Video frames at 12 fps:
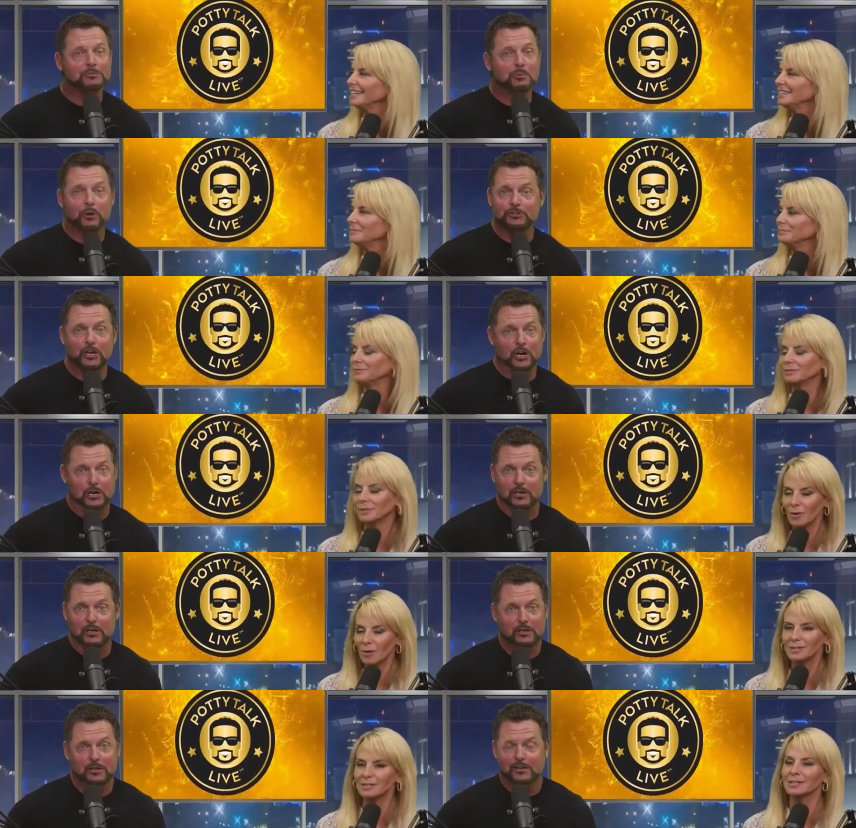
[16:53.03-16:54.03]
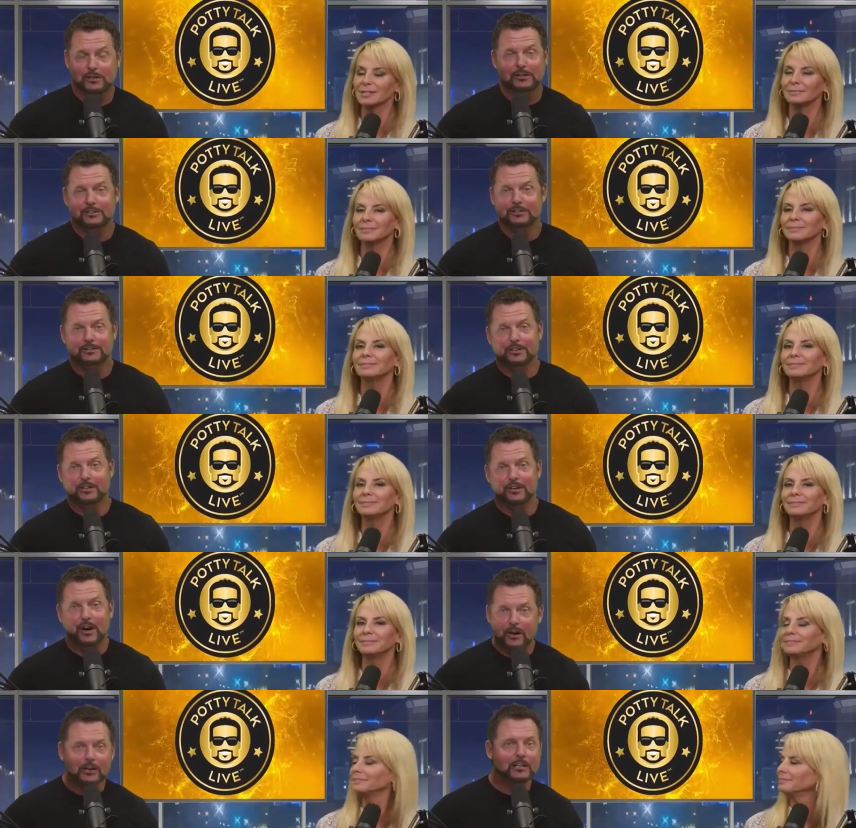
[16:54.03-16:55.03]
Speaker 1: sports car. Of course you know, mm
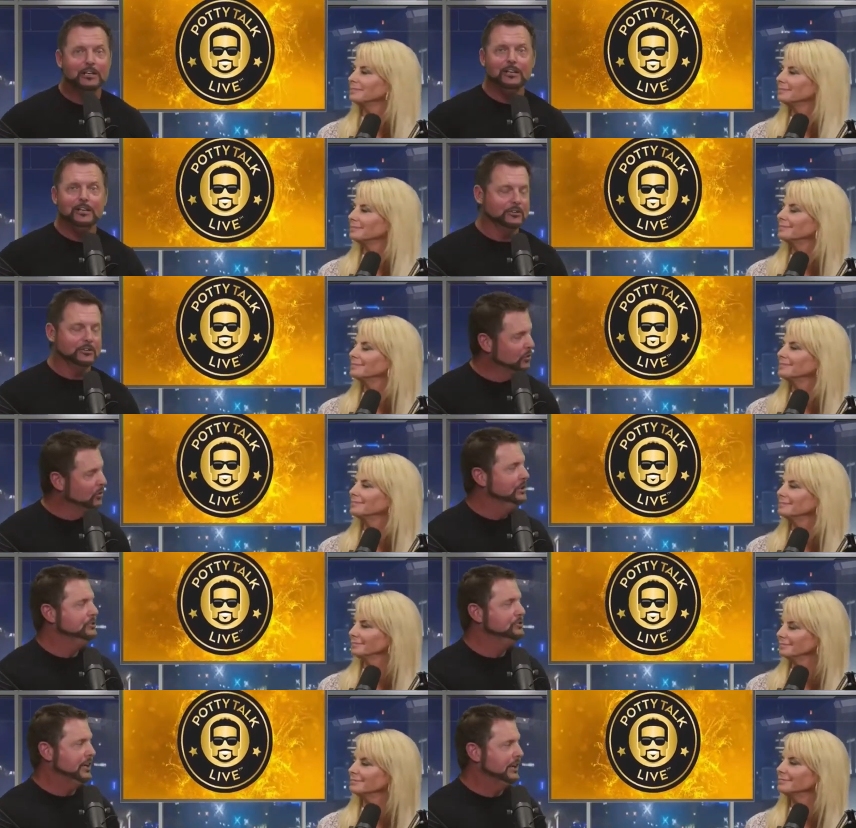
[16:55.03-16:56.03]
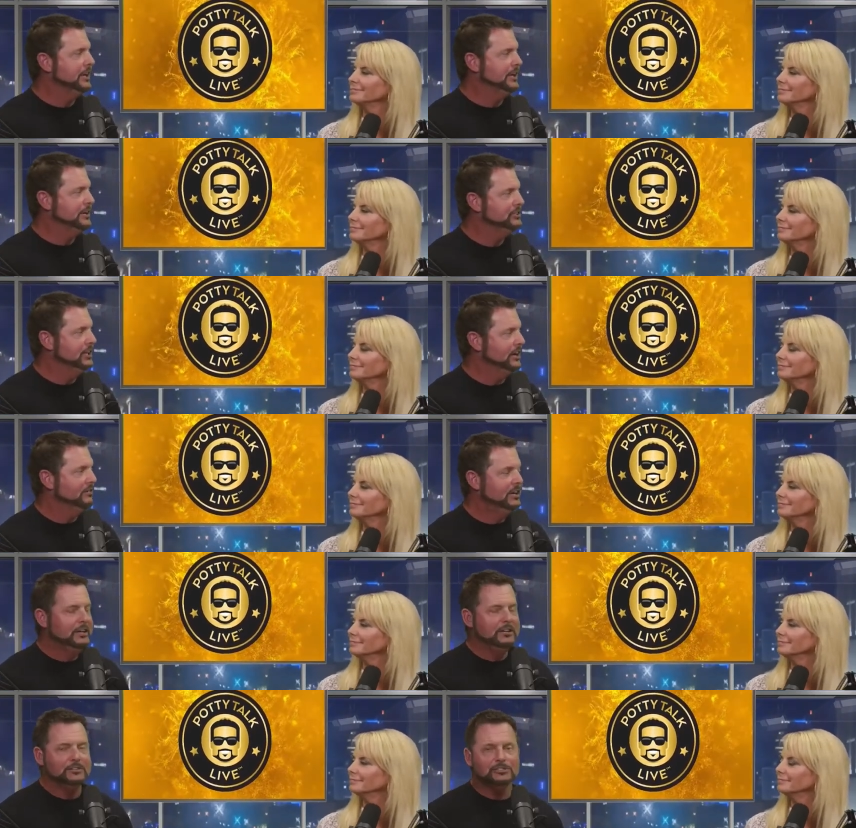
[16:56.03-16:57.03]
-hmm. Harley or the toys mm -hmm. and that kind of stuff. Mm
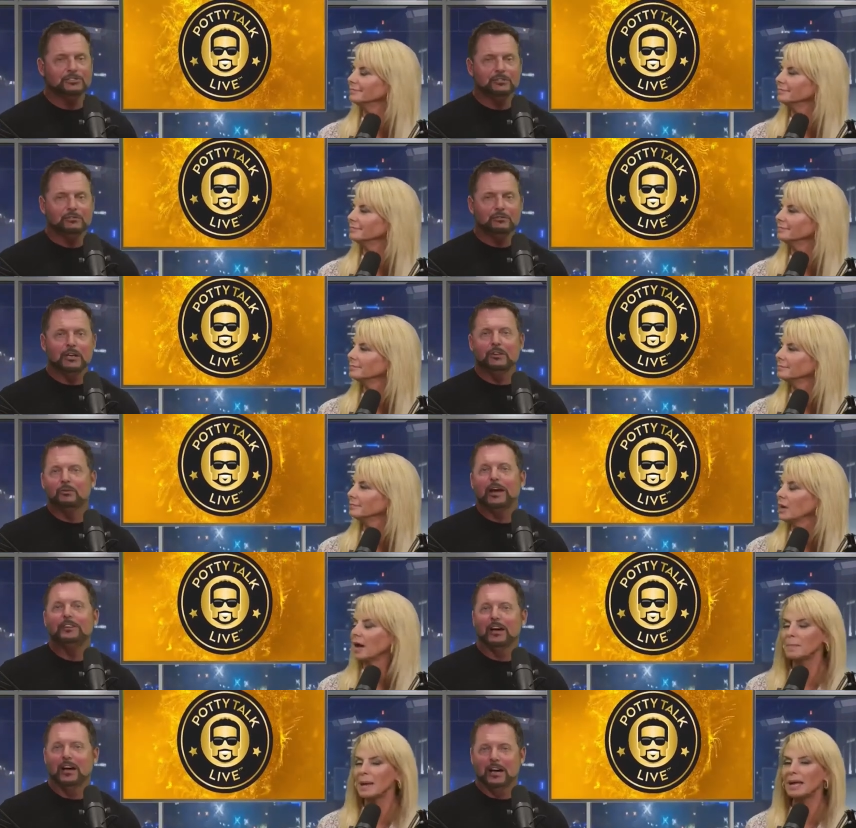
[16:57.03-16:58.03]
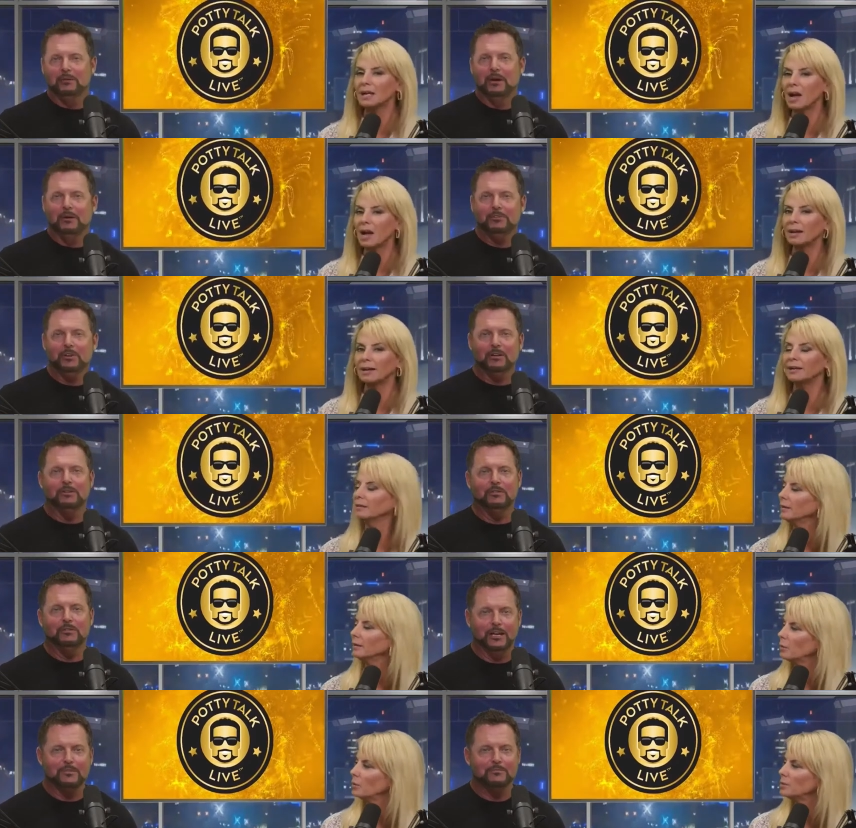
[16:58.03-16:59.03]
-hmm. It's just the right the right time. I'm talking
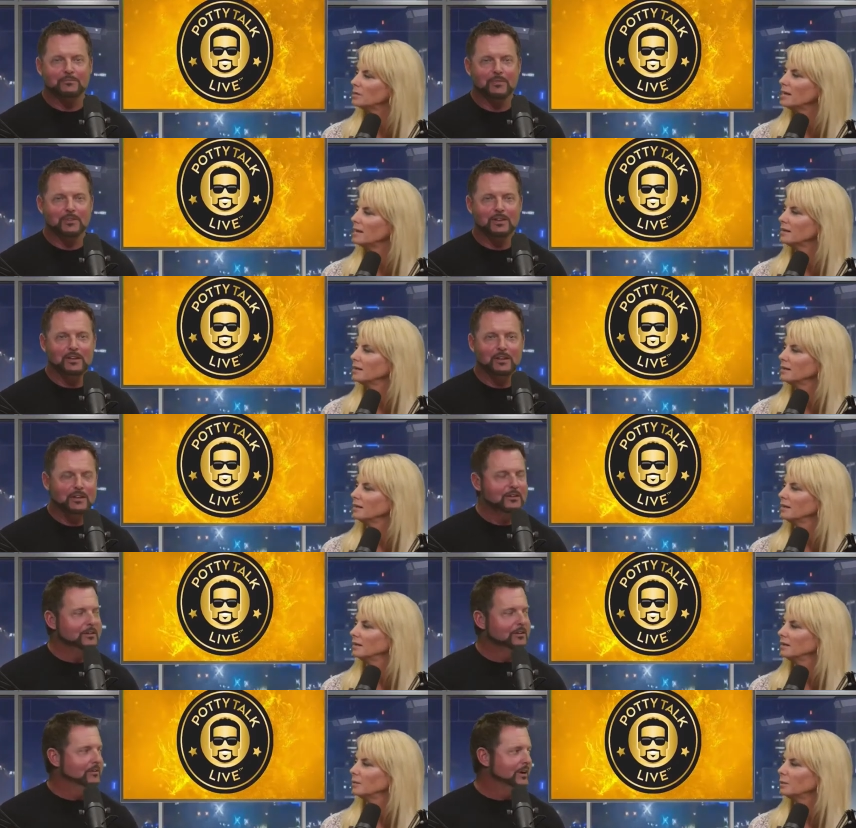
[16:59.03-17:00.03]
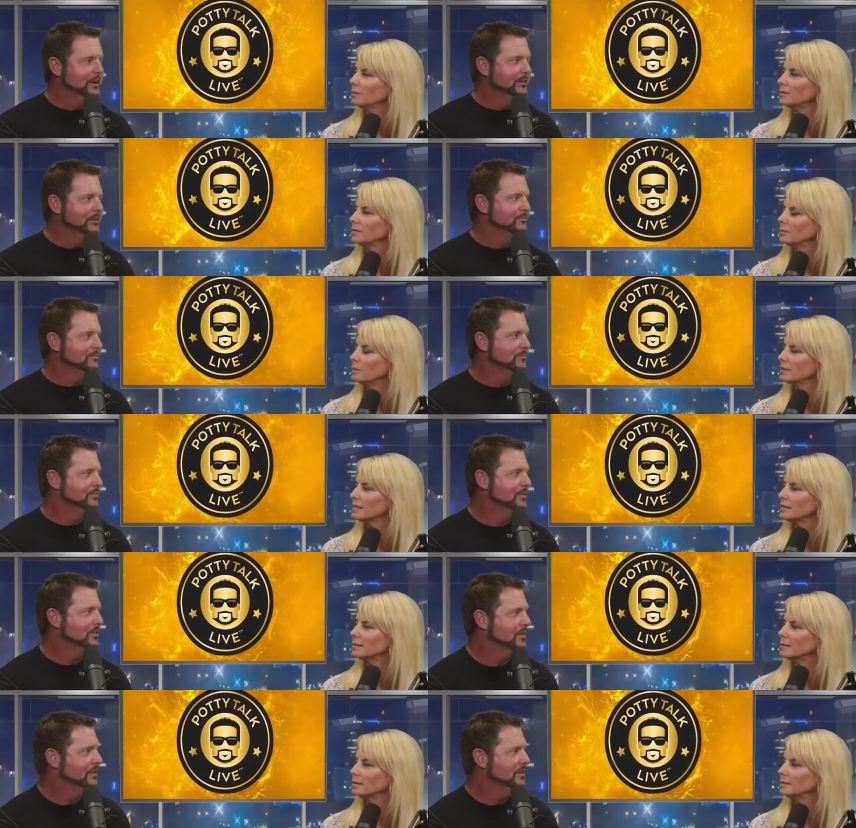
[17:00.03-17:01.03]
right. What was
Speaker 2: that? Right. What kind
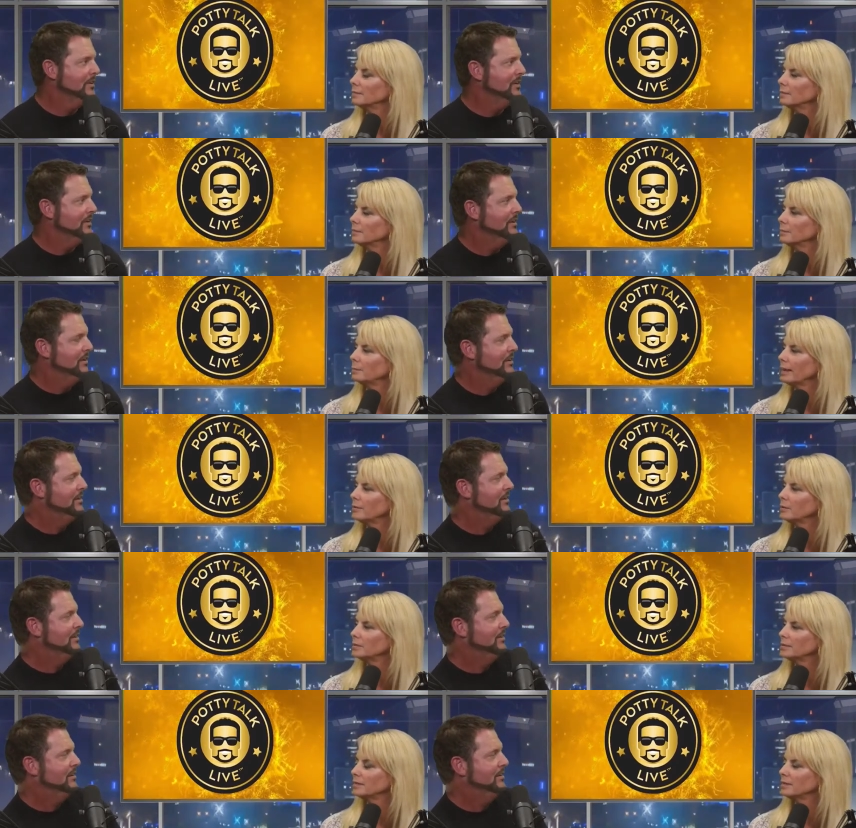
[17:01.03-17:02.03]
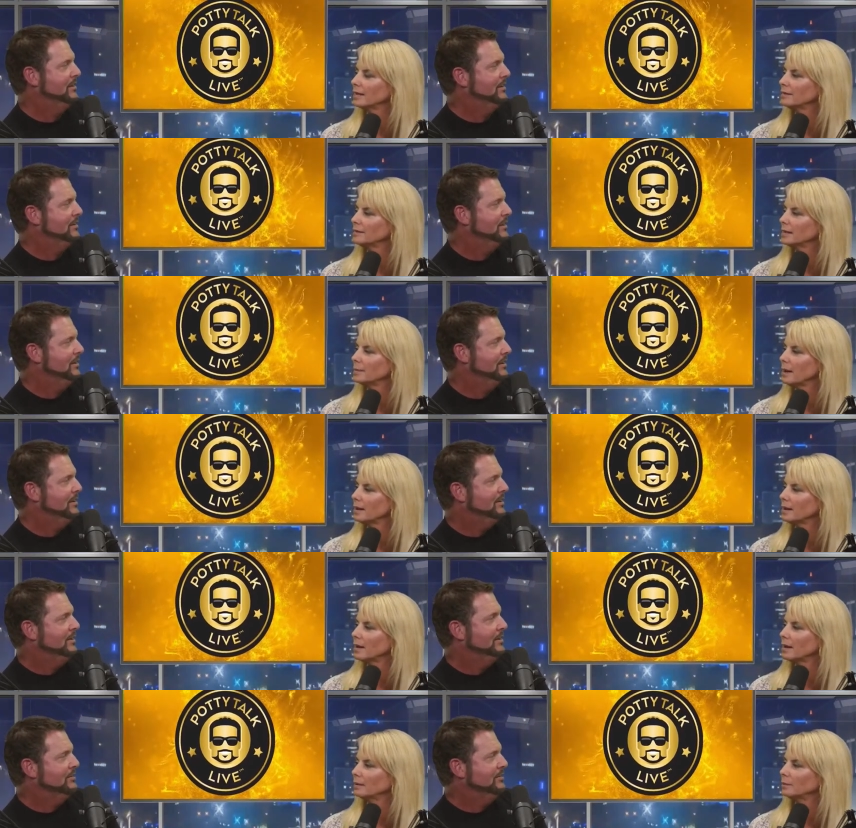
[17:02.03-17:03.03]
of bike was it that Kellys had? Uh,
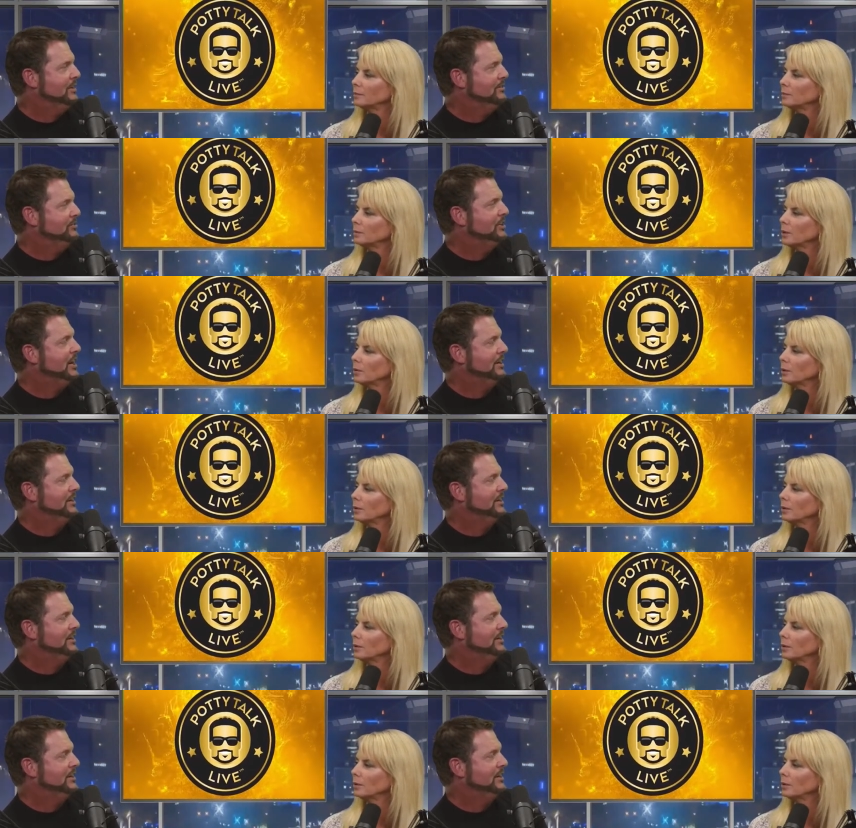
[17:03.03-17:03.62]
a Manicotti. Uh, a Ducati.